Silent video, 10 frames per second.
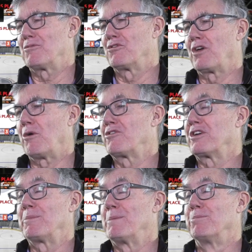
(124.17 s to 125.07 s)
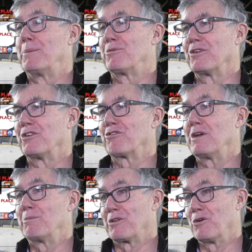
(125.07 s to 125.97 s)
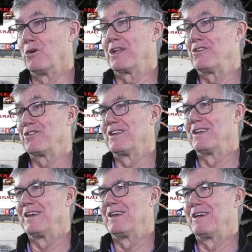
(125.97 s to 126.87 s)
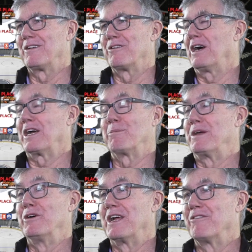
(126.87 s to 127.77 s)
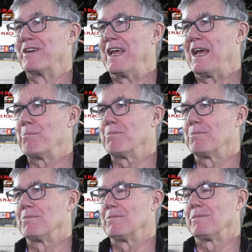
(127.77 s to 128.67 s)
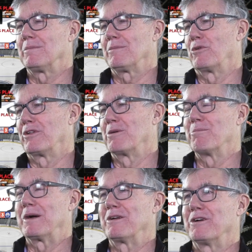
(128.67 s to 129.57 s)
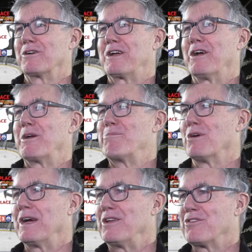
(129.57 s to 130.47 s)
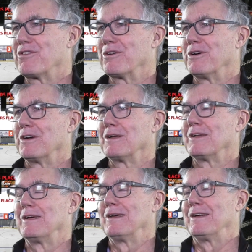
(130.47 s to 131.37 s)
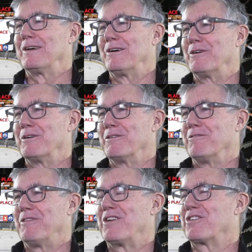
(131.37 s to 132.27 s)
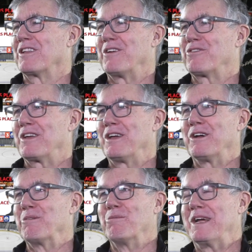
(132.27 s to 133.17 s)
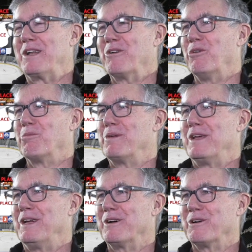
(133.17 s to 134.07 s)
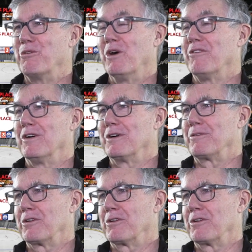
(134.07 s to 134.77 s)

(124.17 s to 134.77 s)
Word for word: There's always going to be blips on the screen with goalies. They're not going to be good every game, whether you're you're Carey Price or or Vasilevskiy or Braden Holtby or whoever.